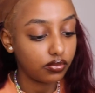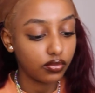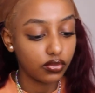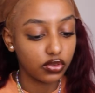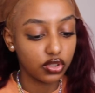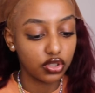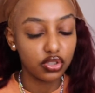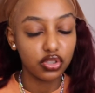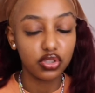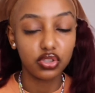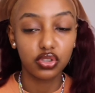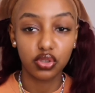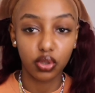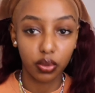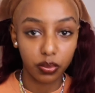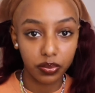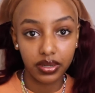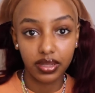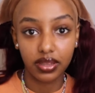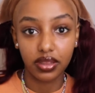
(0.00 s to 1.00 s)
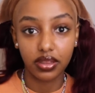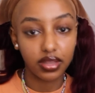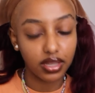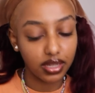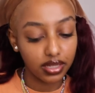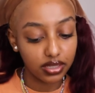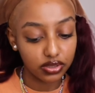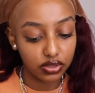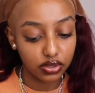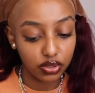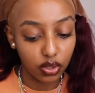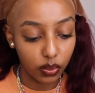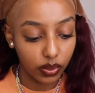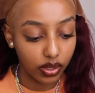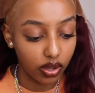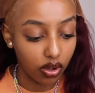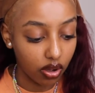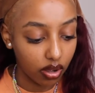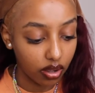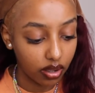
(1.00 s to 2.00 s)
There's just so many things
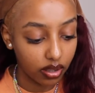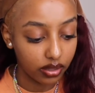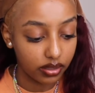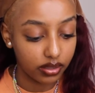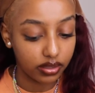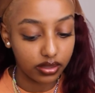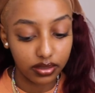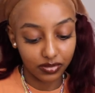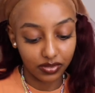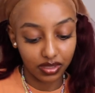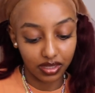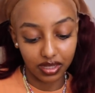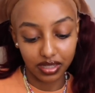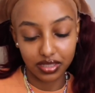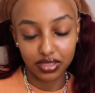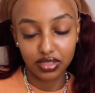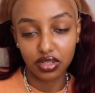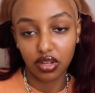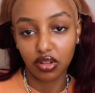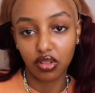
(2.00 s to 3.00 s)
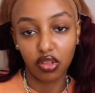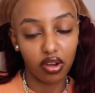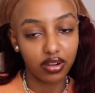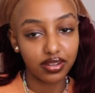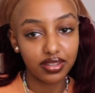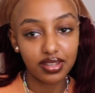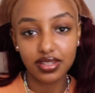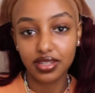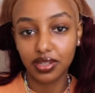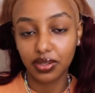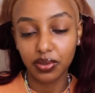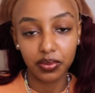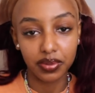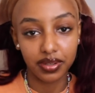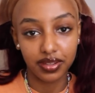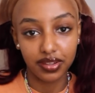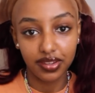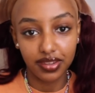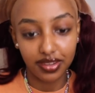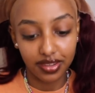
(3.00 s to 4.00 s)
going on. It's a lot to deal
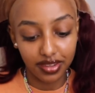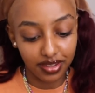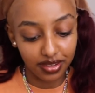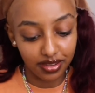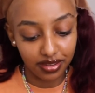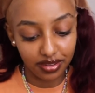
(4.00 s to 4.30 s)
with.